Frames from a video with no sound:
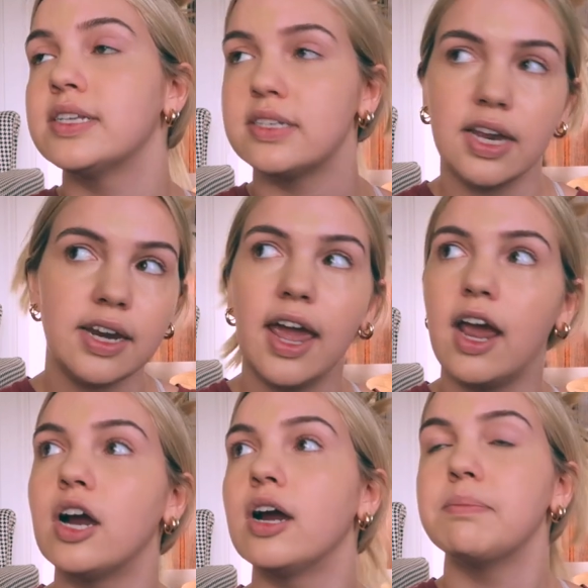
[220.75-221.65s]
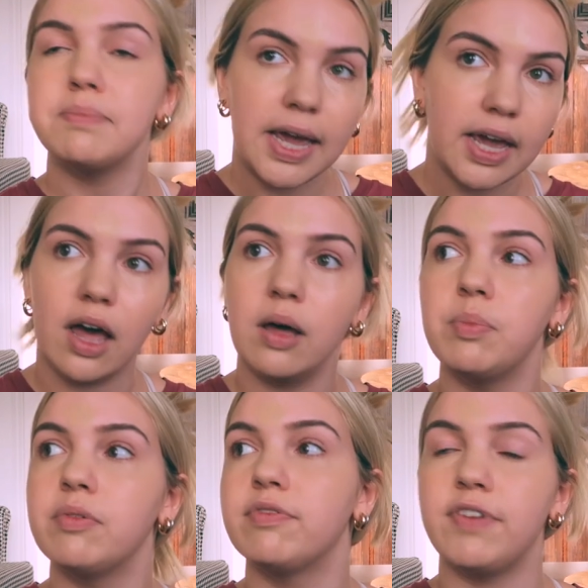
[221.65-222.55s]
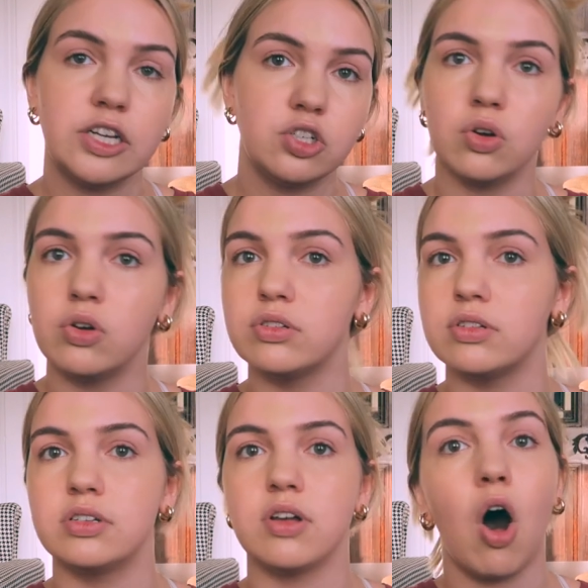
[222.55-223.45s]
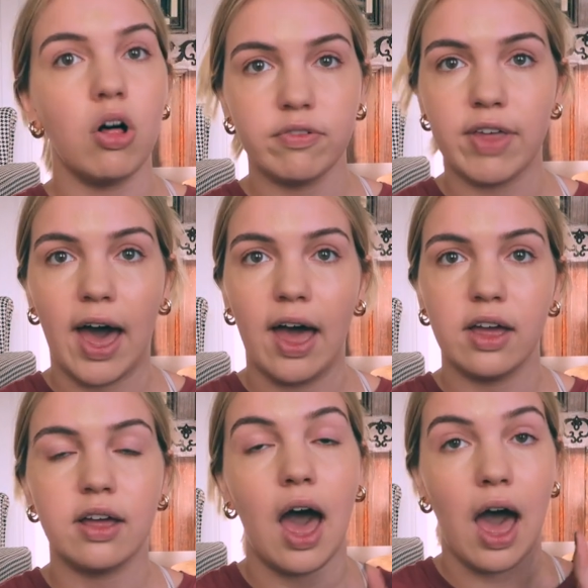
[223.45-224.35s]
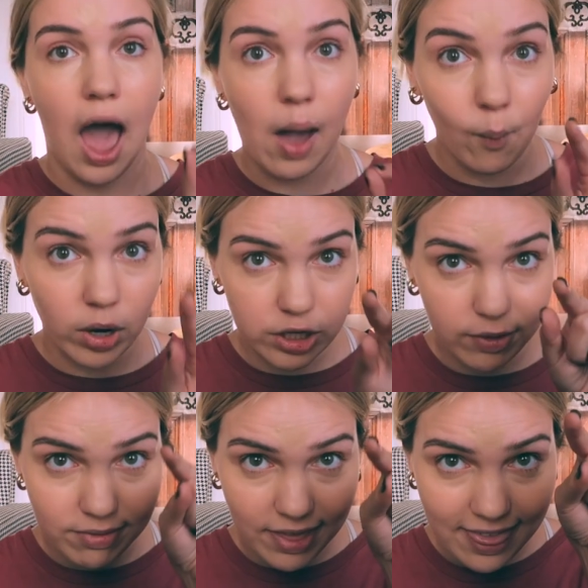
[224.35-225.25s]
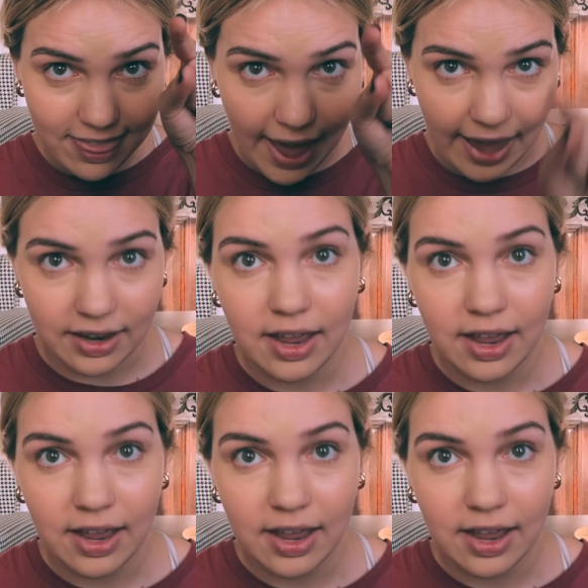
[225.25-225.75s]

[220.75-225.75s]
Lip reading: Skincare, makeup, facials, all of that. I want to do that.